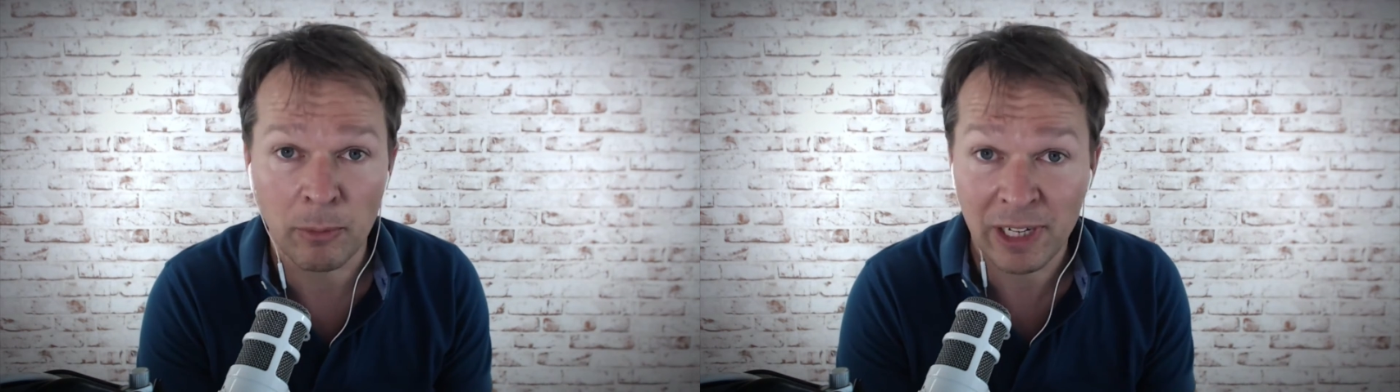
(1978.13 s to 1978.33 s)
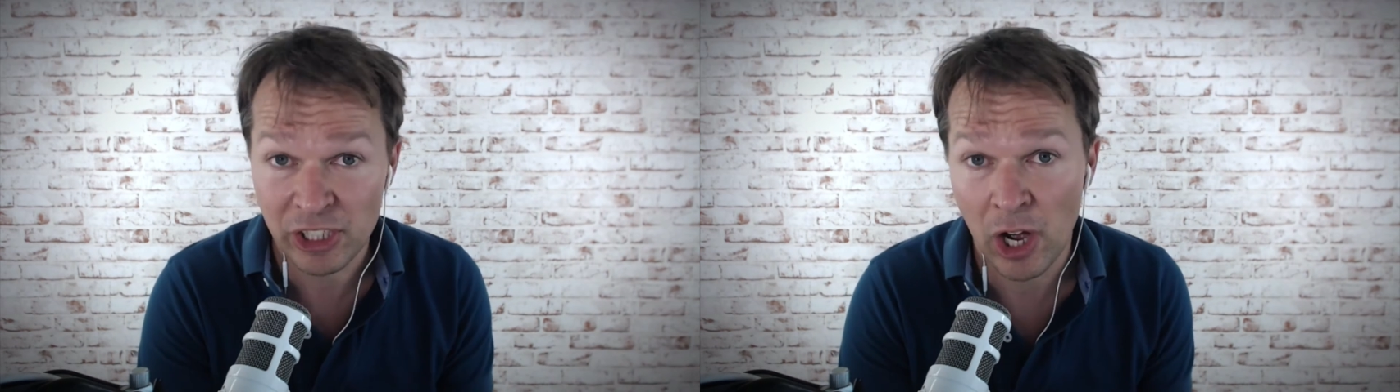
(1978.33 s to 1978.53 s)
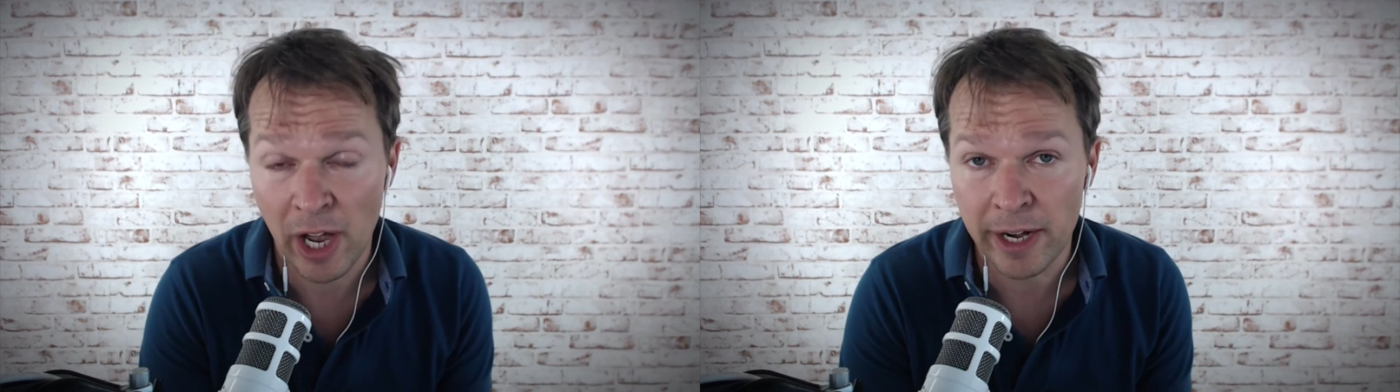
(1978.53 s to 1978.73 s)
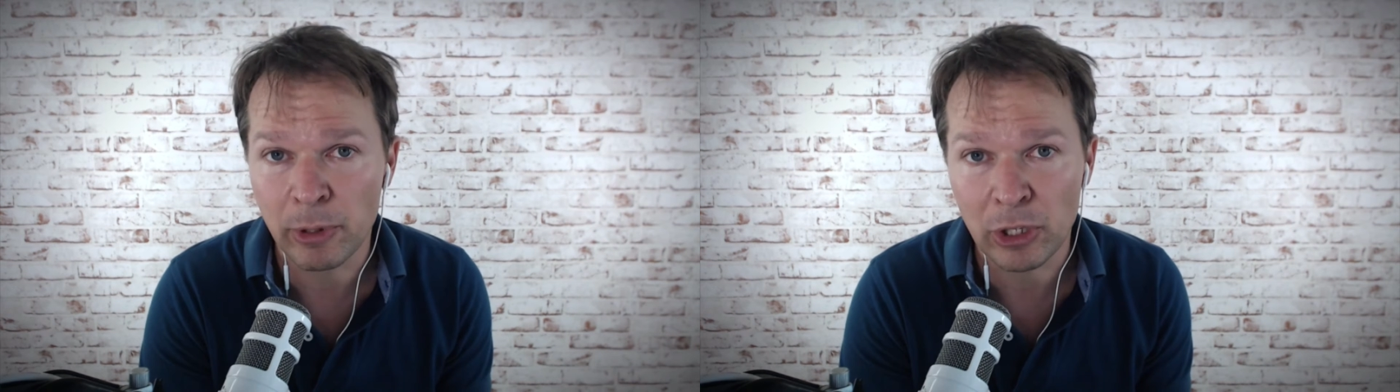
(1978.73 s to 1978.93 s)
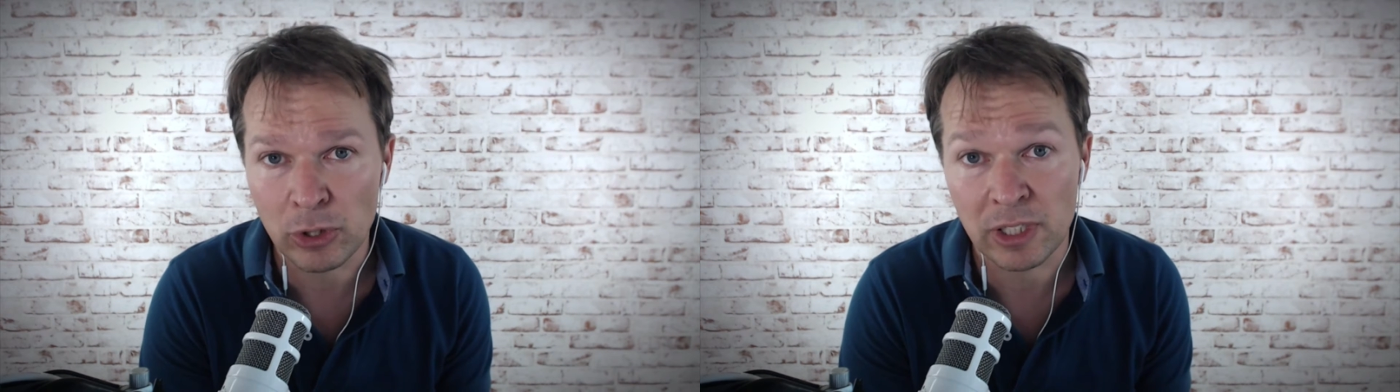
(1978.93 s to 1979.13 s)
much higher
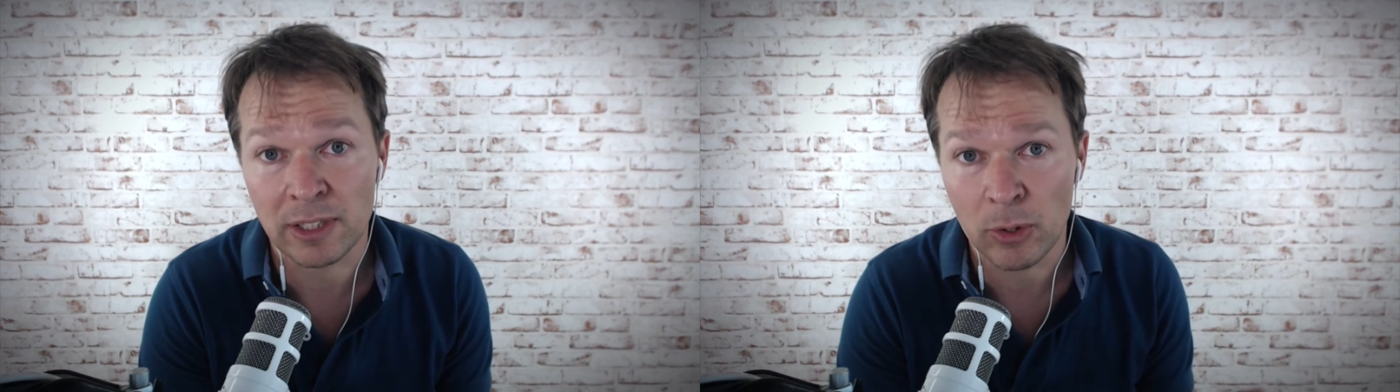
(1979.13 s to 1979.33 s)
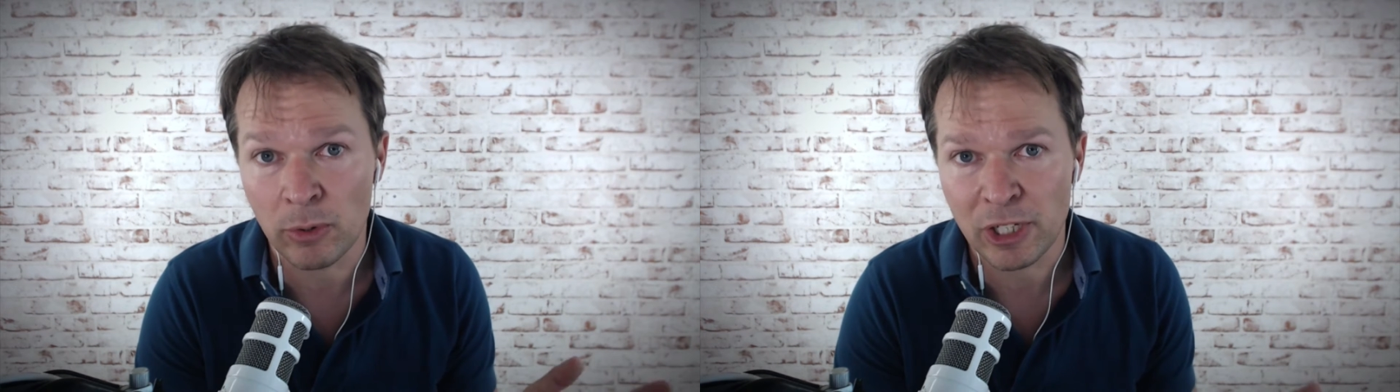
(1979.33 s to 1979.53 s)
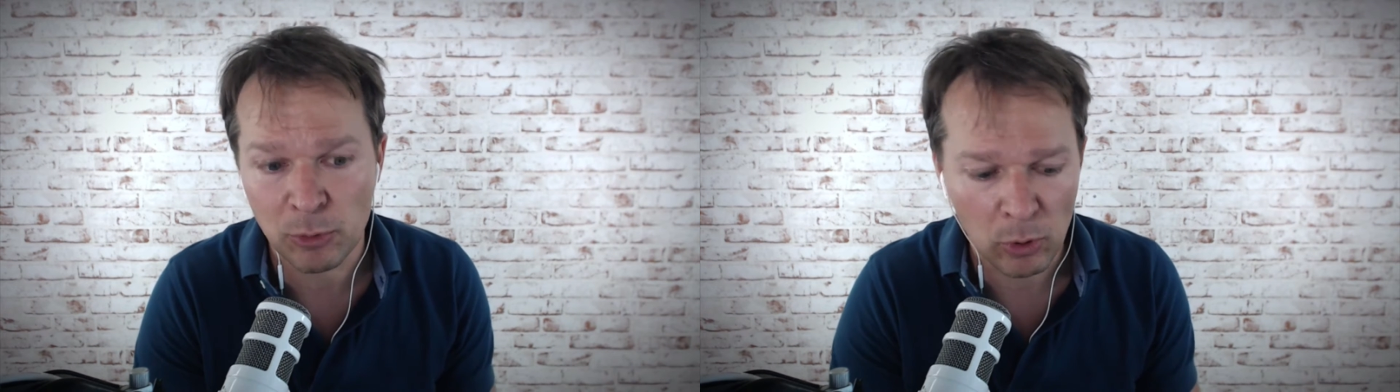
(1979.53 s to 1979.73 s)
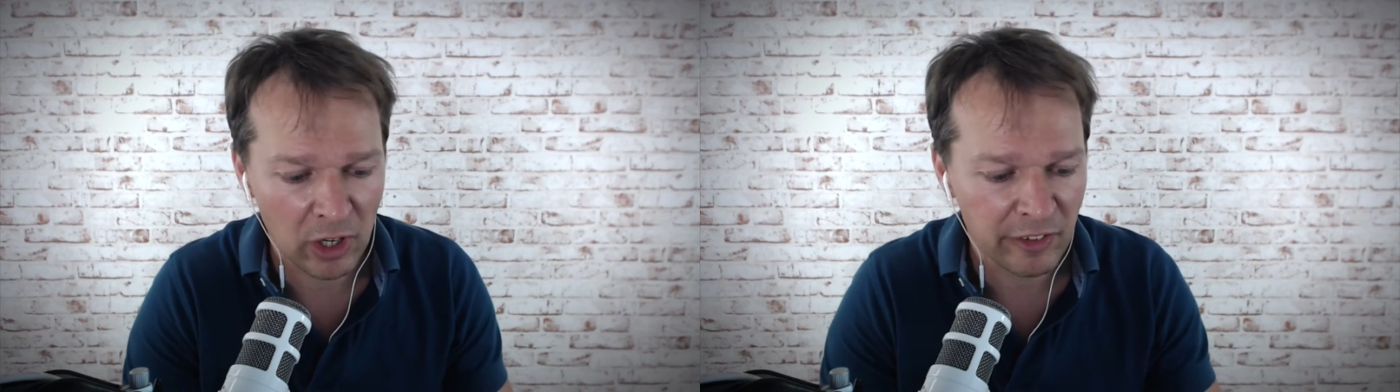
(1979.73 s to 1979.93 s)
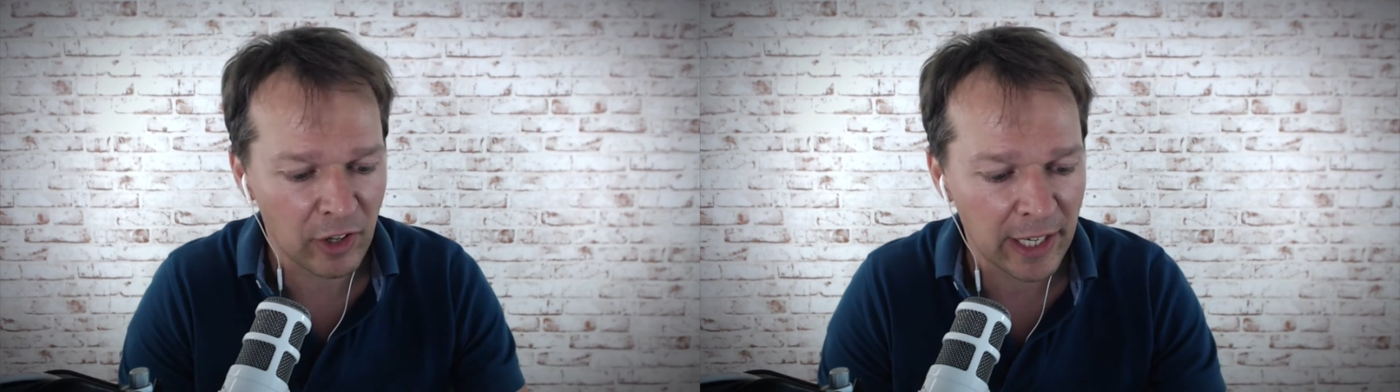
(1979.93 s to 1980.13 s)
because they were much more
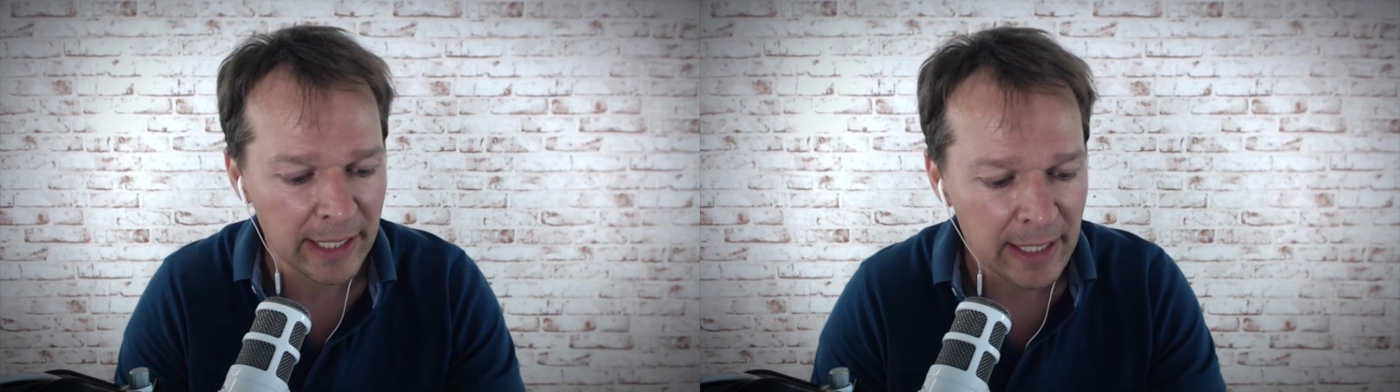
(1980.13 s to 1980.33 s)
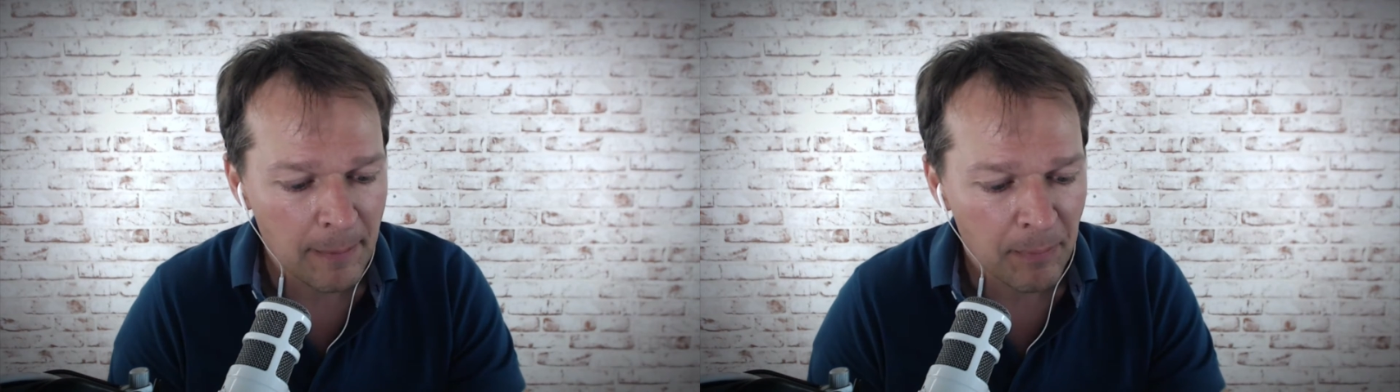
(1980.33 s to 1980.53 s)
qualified.